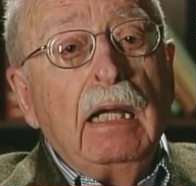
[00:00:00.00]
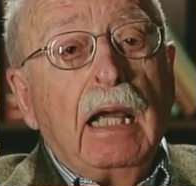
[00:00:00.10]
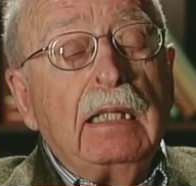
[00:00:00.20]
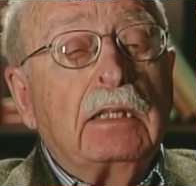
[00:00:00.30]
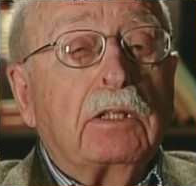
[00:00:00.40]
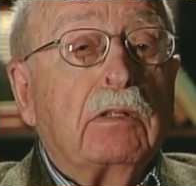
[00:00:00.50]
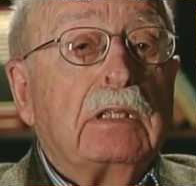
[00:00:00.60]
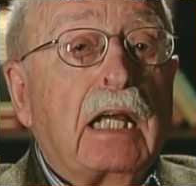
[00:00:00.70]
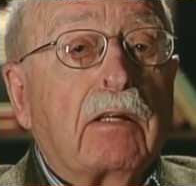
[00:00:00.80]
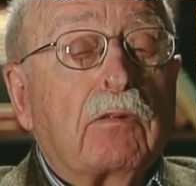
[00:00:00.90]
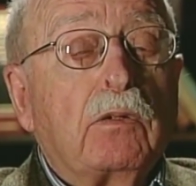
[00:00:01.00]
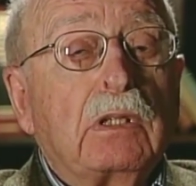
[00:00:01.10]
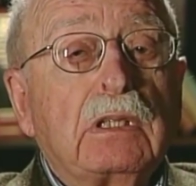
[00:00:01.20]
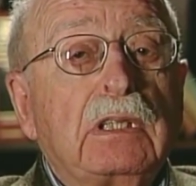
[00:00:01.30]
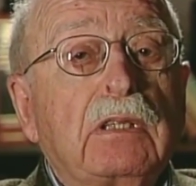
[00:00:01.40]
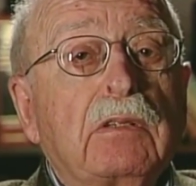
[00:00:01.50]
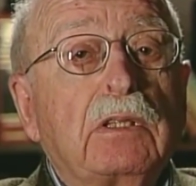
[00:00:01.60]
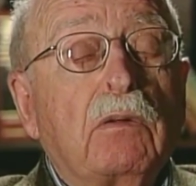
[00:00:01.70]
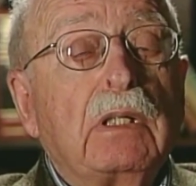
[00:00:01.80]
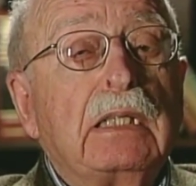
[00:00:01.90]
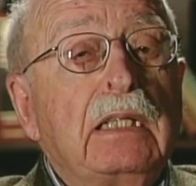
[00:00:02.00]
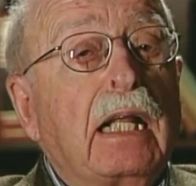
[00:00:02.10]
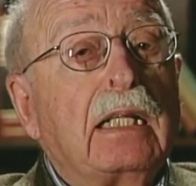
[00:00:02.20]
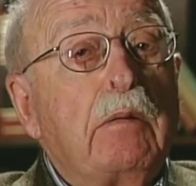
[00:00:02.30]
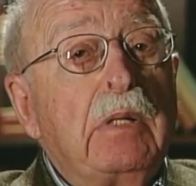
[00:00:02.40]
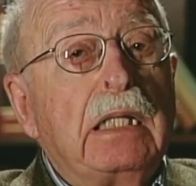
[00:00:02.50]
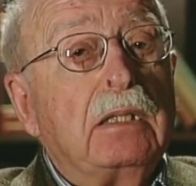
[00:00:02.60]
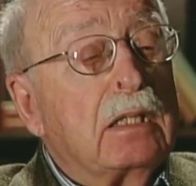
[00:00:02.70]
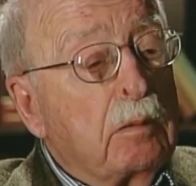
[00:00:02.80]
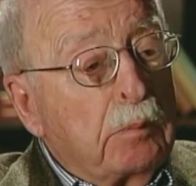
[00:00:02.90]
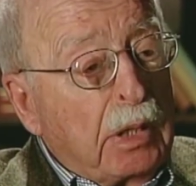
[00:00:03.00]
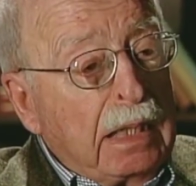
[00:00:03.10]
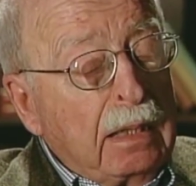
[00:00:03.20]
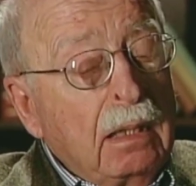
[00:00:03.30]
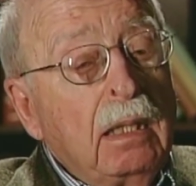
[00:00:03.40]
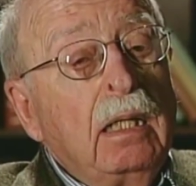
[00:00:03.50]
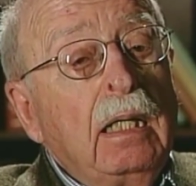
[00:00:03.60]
And it turns out, of course, that serotonin is not limited to the brain.